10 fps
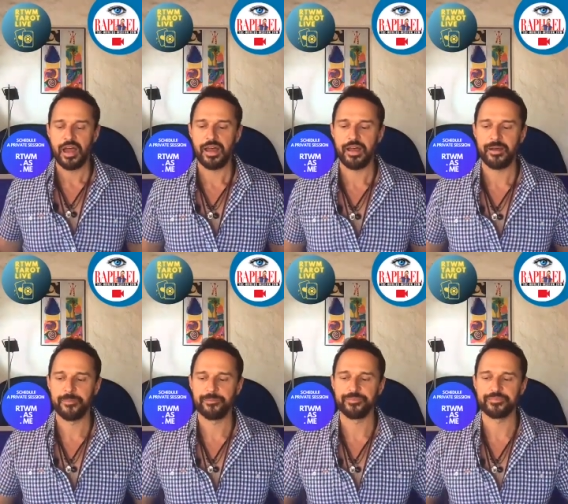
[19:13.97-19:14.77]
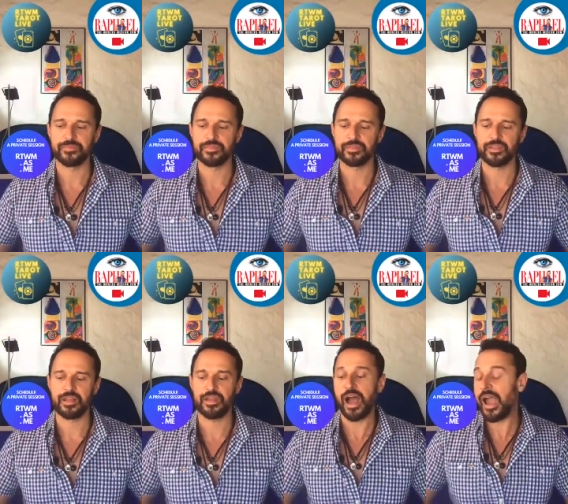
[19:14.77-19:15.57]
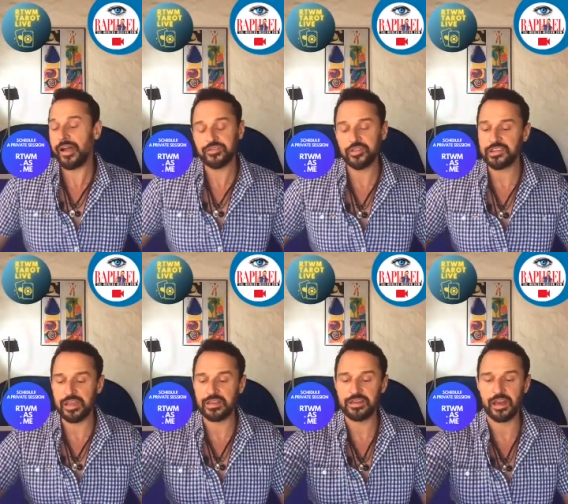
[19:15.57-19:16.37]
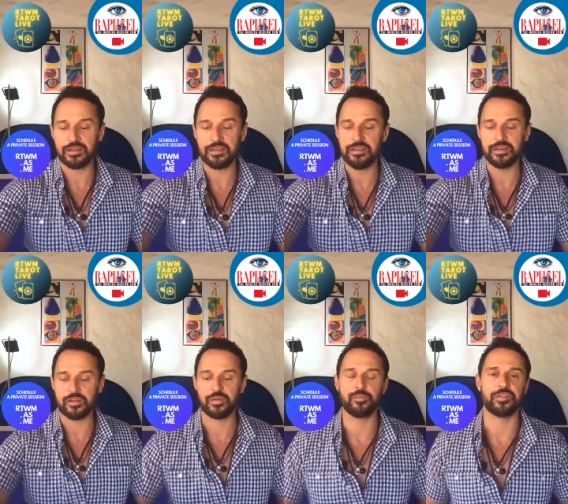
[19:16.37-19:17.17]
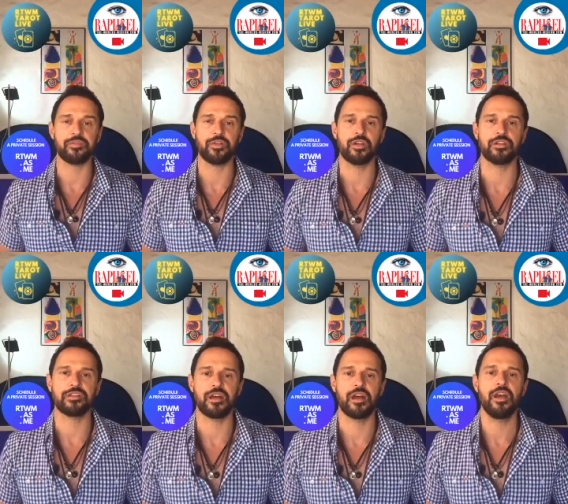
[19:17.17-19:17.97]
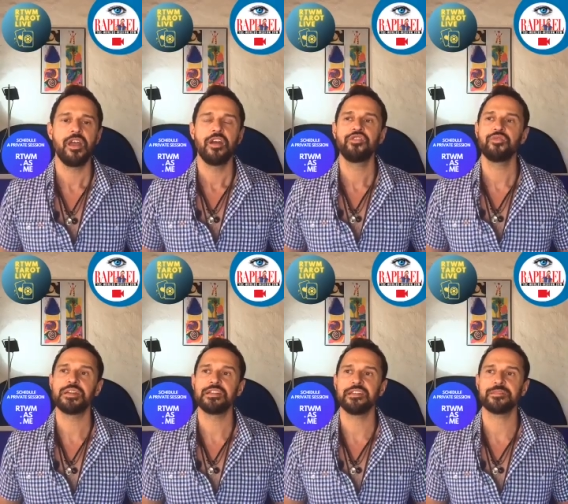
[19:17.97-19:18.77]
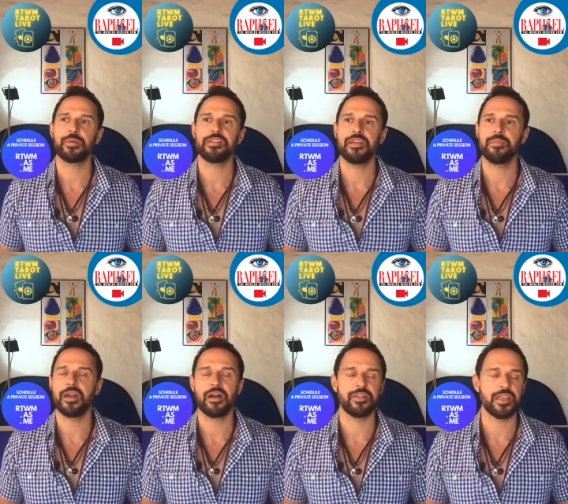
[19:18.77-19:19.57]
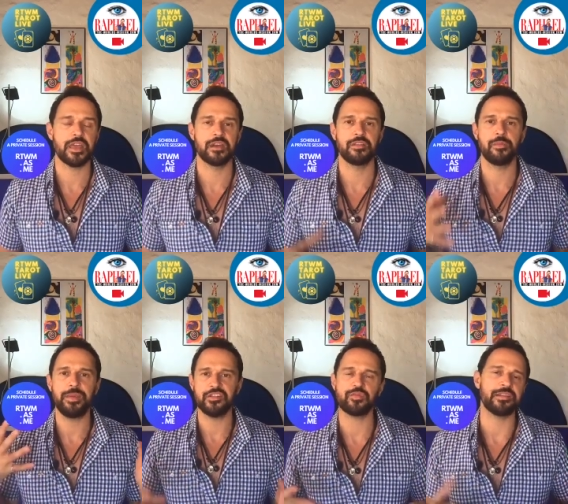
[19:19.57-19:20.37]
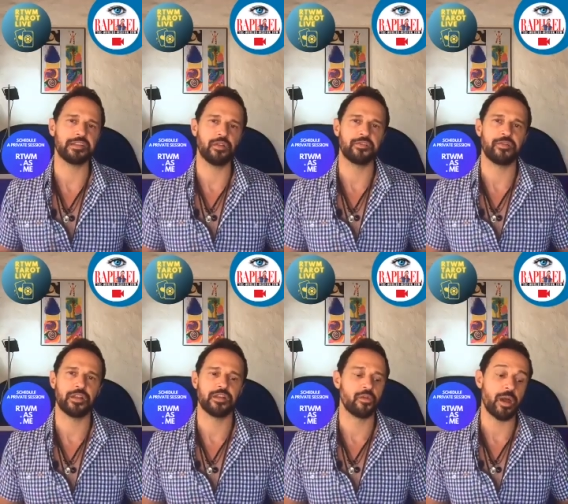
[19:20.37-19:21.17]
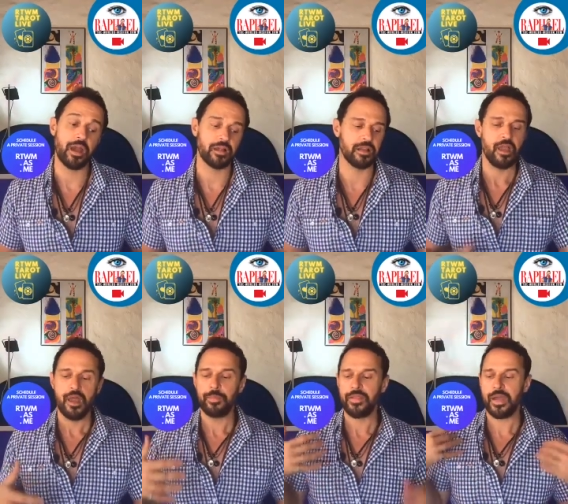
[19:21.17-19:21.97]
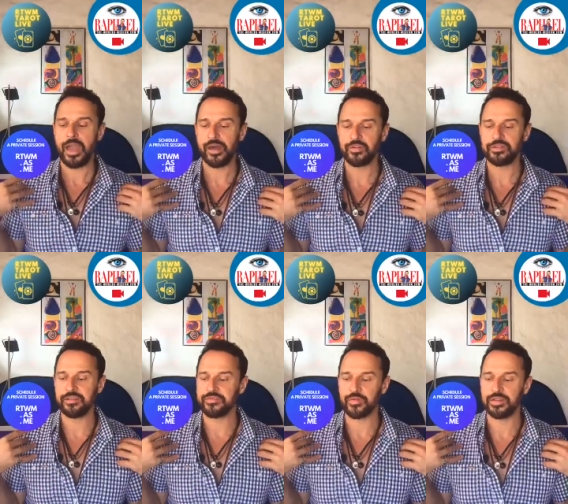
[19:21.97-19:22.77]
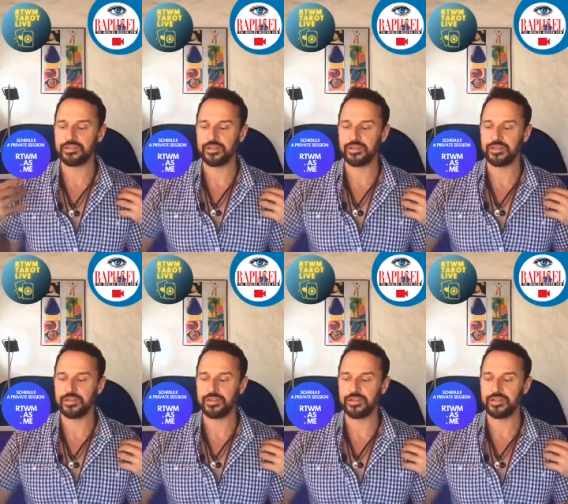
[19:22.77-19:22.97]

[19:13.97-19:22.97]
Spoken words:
I have to say that here in Puerto Vallarta, during this pandemia thing, the beach was closed for a little while, but I have a different